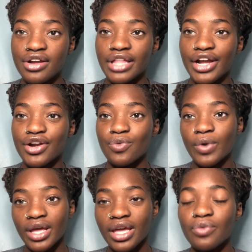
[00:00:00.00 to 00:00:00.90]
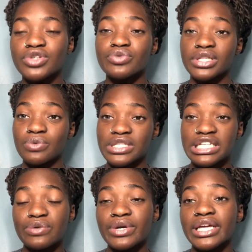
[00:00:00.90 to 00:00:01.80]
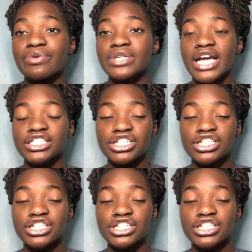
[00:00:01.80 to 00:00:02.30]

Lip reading: like her wig, which really wasn't a wig, it was actually a